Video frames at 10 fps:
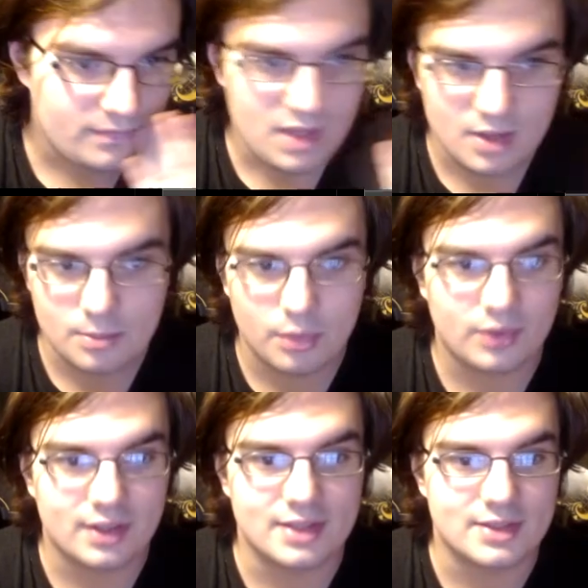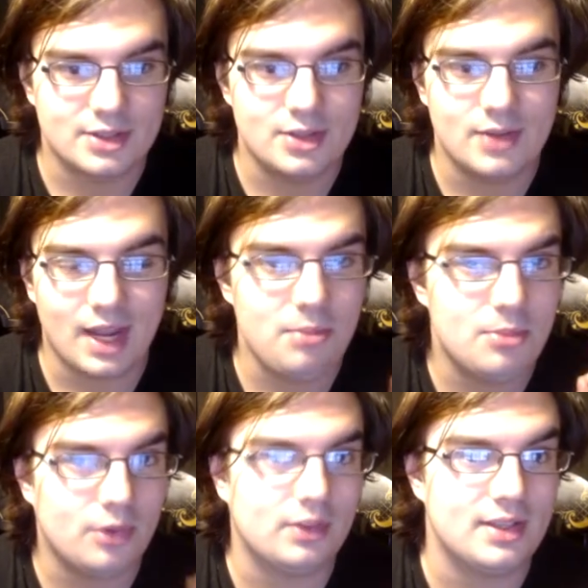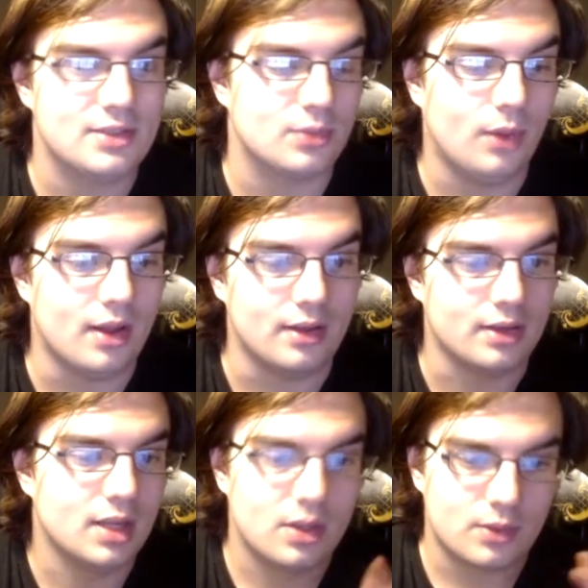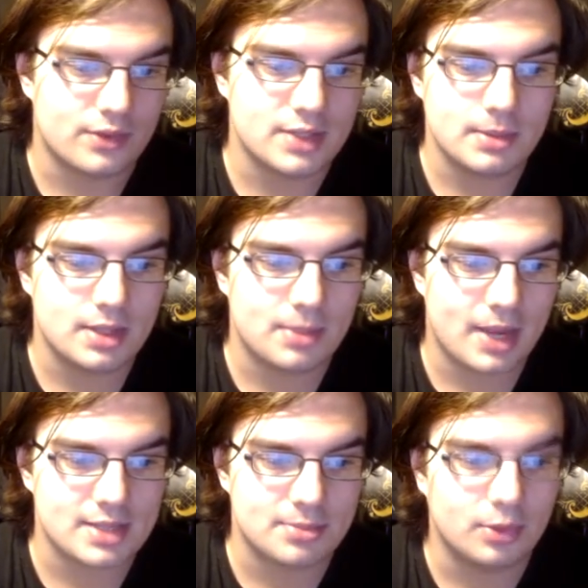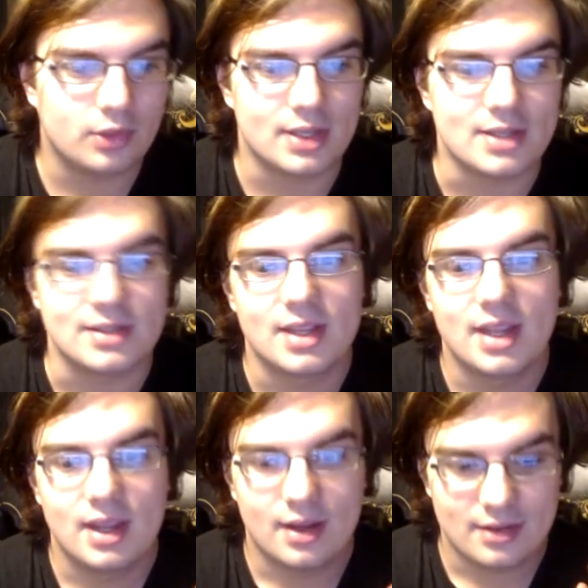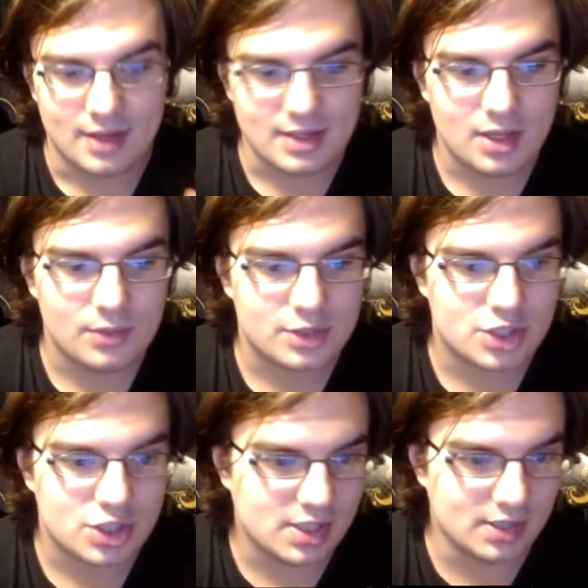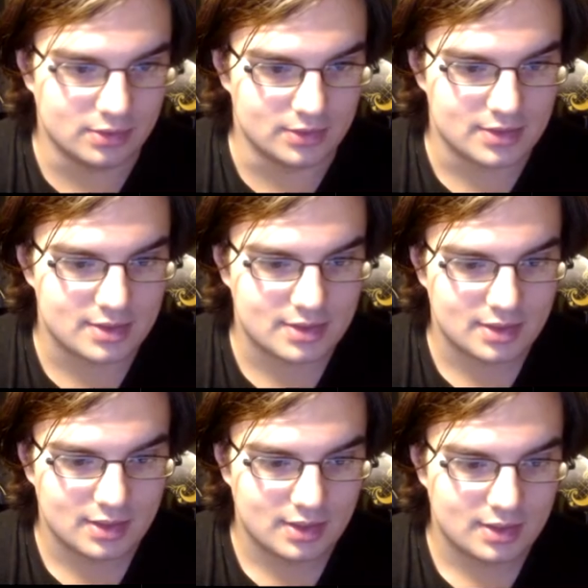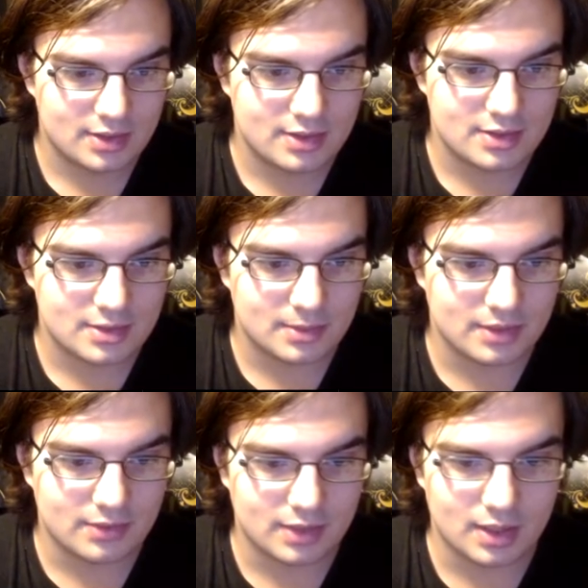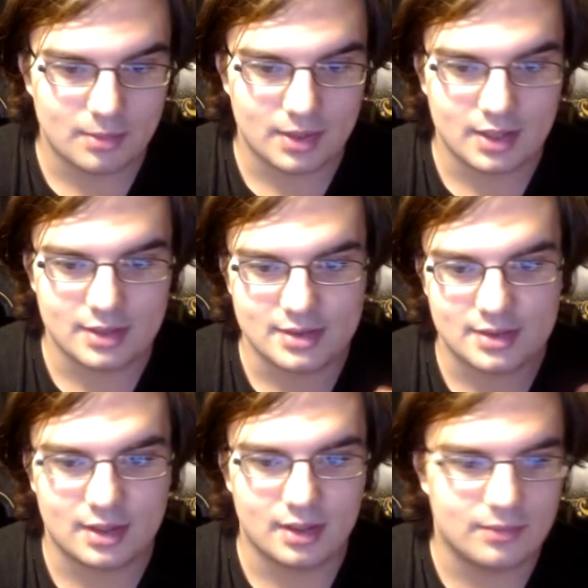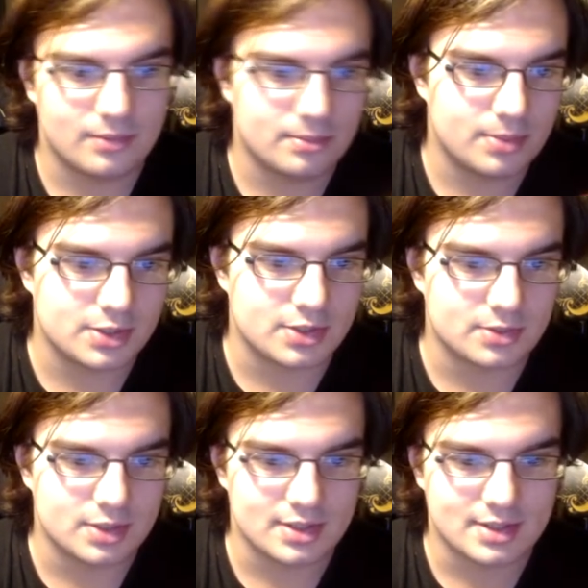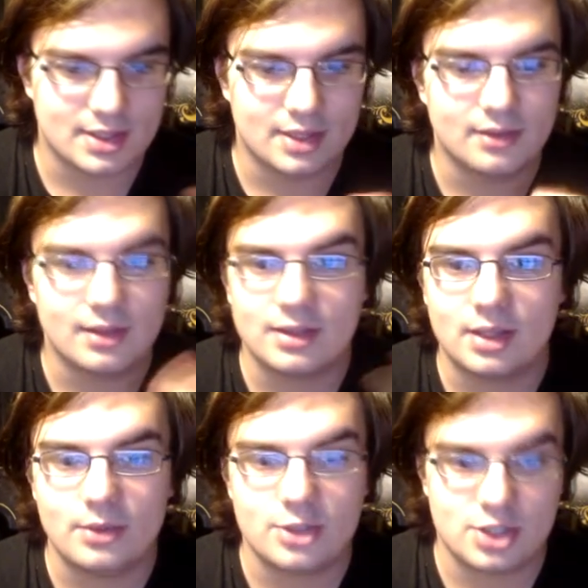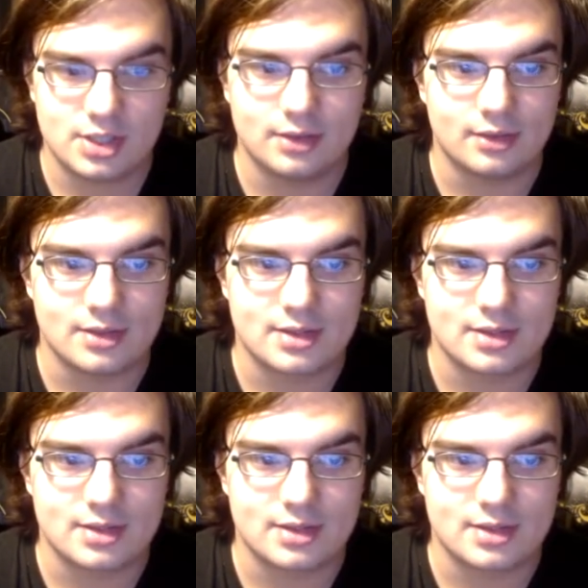Borderlands 2 and Borderlands 1. We've seen them in the past Borderlands. They dealt with shields. Here's some of the different gun brands, the pictures we just seen. They dealt with shields.